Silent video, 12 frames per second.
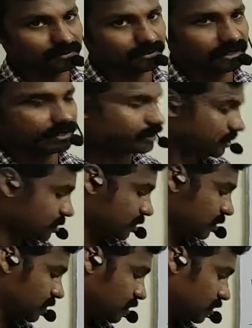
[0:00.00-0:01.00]
Okay.
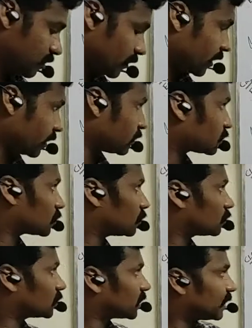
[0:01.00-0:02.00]
Okay.
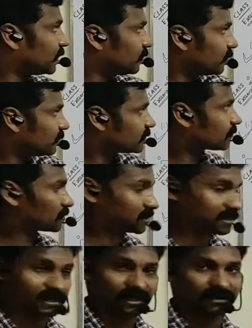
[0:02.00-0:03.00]
So regarding the
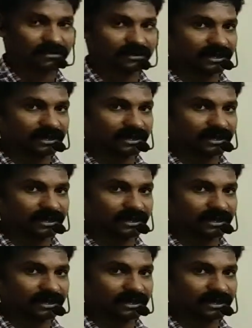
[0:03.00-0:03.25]
position and the